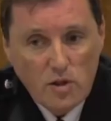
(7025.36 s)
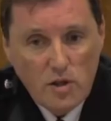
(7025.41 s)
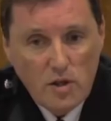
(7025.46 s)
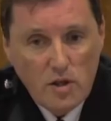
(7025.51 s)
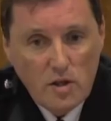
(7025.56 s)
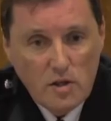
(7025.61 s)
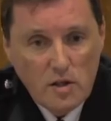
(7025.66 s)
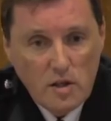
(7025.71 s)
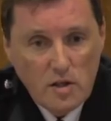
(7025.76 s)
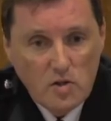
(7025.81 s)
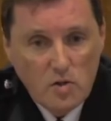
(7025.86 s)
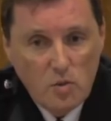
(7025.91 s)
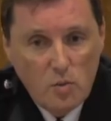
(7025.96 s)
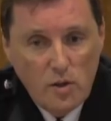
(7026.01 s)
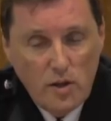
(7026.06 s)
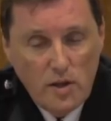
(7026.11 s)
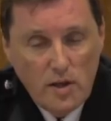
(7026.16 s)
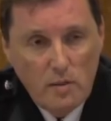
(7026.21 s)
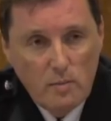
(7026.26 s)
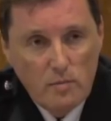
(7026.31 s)
there's
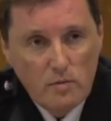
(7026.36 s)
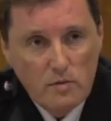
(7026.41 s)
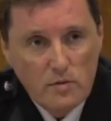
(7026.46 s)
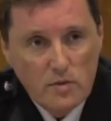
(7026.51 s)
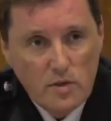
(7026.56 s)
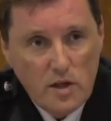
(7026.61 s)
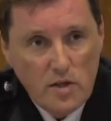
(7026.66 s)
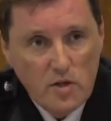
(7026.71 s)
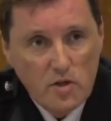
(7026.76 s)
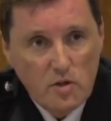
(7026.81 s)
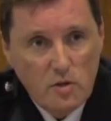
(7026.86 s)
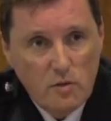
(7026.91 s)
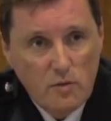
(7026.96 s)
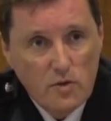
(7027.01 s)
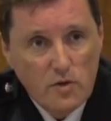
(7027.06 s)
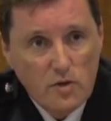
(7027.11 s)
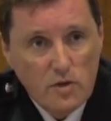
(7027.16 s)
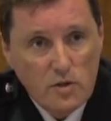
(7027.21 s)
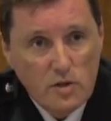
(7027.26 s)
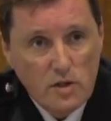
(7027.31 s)
normally a number of station
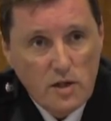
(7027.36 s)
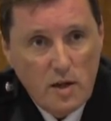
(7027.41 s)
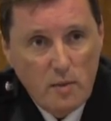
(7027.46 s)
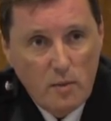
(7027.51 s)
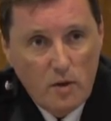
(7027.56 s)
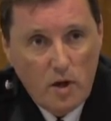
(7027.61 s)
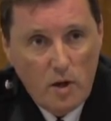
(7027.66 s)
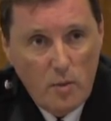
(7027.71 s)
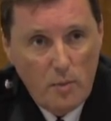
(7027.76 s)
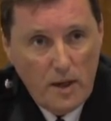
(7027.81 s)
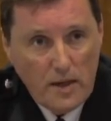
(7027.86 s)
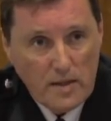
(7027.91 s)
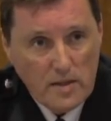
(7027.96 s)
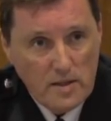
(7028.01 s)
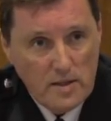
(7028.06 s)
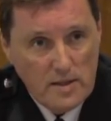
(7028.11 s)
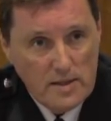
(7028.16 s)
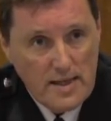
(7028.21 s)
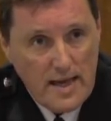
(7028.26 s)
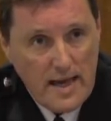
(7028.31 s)
officers. Again, we're going back to
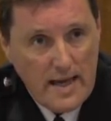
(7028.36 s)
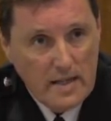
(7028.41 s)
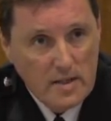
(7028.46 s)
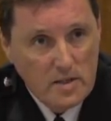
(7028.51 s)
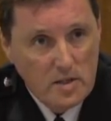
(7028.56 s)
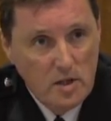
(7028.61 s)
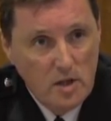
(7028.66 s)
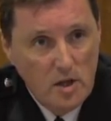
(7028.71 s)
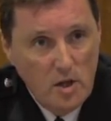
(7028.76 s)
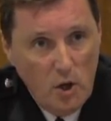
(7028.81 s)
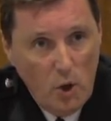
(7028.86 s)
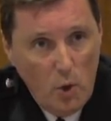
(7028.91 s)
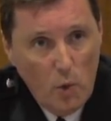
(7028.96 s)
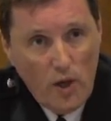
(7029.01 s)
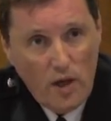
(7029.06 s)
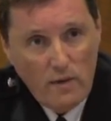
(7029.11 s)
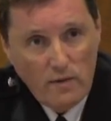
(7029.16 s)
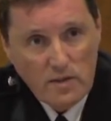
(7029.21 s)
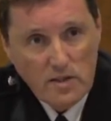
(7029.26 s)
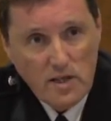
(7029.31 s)
the tags, who would
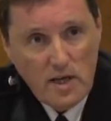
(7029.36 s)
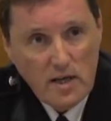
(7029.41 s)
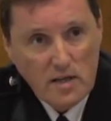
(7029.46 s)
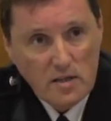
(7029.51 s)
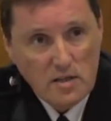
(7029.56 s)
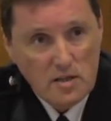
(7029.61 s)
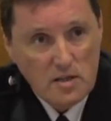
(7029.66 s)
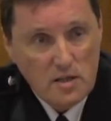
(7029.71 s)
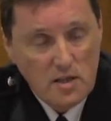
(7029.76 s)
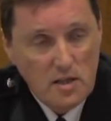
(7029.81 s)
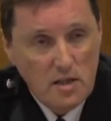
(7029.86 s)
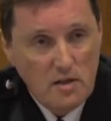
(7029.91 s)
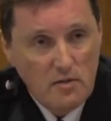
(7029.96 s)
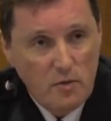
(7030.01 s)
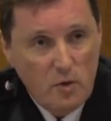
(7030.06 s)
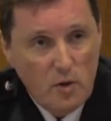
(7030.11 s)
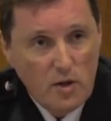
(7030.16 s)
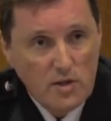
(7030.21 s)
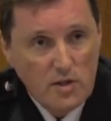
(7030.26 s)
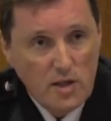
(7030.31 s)
have a tag as a senior
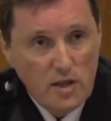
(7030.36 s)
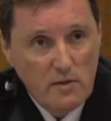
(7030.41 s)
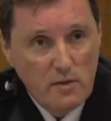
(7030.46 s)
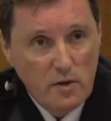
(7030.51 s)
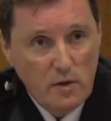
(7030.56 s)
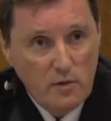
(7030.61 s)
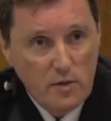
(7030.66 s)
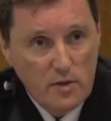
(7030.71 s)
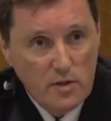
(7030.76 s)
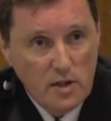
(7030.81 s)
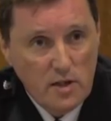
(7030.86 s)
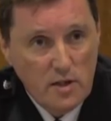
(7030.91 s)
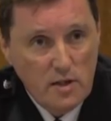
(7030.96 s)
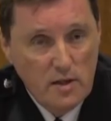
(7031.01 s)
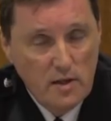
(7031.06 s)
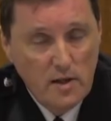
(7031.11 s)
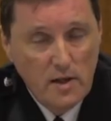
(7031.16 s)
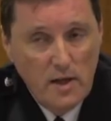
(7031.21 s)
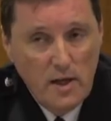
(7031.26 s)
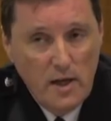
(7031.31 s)
fire safety officer.
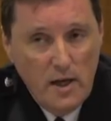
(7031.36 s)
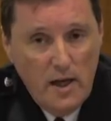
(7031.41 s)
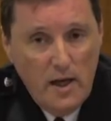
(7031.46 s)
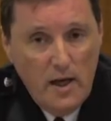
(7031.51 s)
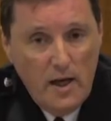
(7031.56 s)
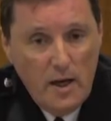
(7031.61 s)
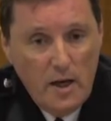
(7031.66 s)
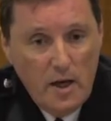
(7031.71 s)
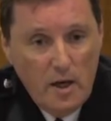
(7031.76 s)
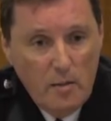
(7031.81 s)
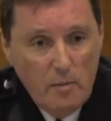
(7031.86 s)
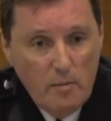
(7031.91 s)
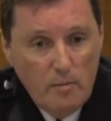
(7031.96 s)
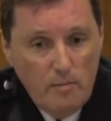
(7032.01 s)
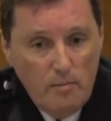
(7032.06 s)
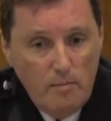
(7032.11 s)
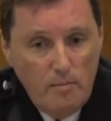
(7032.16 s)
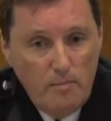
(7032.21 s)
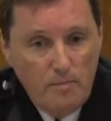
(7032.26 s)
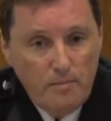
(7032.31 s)

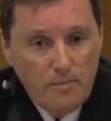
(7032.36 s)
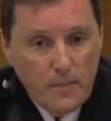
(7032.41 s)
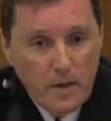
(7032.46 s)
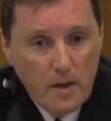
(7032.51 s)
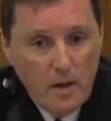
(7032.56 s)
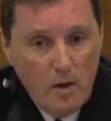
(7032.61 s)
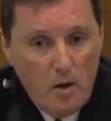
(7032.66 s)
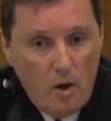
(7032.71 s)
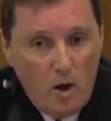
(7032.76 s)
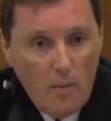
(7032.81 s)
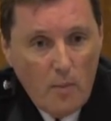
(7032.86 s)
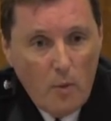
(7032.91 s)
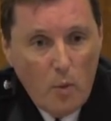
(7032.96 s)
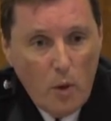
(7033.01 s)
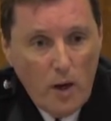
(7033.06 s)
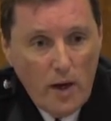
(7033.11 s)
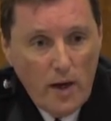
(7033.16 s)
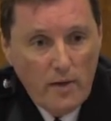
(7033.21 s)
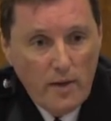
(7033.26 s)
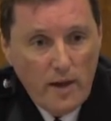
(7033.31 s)
I'm
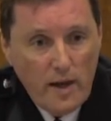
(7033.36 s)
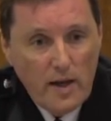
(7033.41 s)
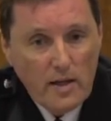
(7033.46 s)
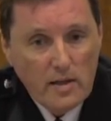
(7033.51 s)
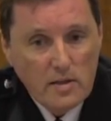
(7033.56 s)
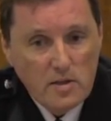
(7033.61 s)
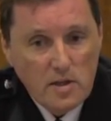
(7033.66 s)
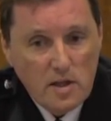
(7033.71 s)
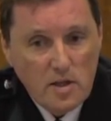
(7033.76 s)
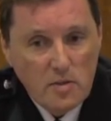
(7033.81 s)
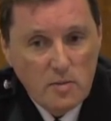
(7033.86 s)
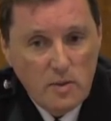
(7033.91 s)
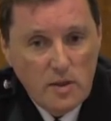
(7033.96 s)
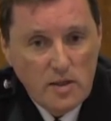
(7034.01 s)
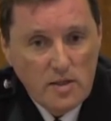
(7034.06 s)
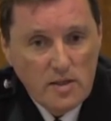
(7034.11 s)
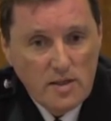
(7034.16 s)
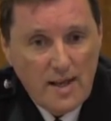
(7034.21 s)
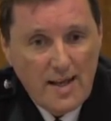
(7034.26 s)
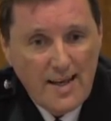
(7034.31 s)
aware that Station
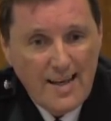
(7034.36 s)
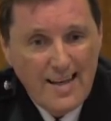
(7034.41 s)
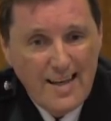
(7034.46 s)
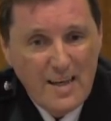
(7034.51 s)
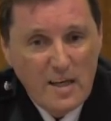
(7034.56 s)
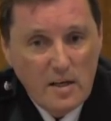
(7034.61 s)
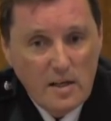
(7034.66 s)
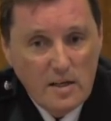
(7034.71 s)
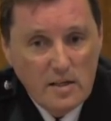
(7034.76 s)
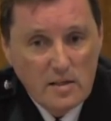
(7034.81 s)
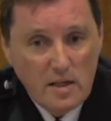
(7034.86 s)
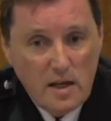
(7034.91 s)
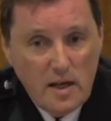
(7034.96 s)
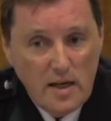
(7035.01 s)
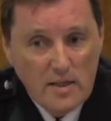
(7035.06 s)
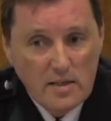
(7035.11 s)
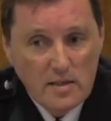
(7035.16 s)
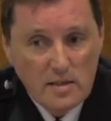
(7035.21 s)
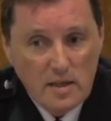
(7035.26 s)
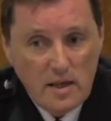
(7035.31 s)
Manager Danny Egan
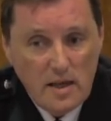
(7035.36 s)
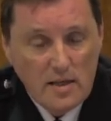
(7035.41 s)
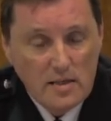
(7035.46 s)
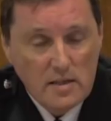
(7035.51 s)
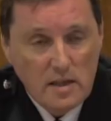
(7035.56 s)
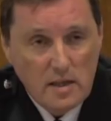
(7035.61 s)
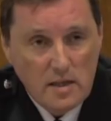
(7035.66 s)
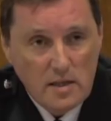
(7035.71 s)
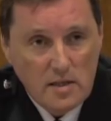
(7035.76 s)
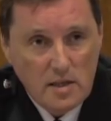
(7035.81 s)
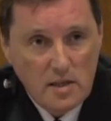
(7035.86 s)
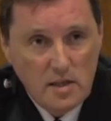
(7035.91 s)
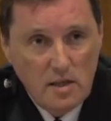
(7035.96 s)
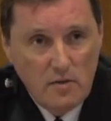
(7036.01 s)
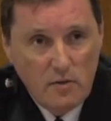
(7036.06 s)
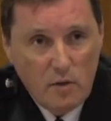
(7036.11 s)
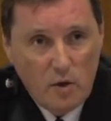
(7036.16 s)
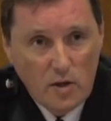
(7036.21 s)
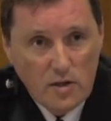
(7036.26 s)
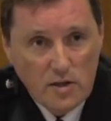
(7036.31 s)
has a senior
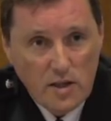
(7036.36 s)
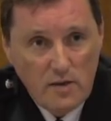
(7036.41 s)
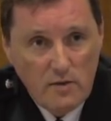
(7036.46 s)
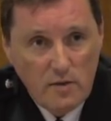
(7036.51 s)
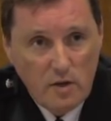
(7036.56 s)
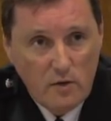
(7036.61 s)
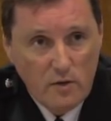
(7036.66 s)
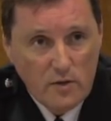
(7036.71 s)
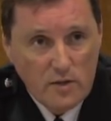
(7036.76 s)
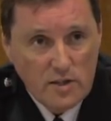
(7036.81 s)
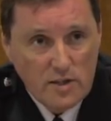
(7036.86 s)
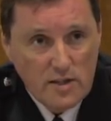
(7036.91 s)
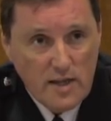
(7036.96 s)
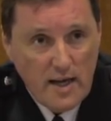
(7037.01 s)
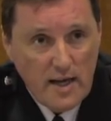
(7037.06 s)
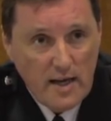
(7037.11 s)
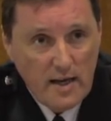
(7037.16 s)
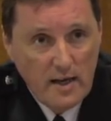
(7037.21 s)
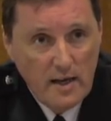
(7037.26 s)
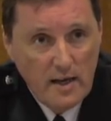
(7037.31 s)
fire safety officer tag,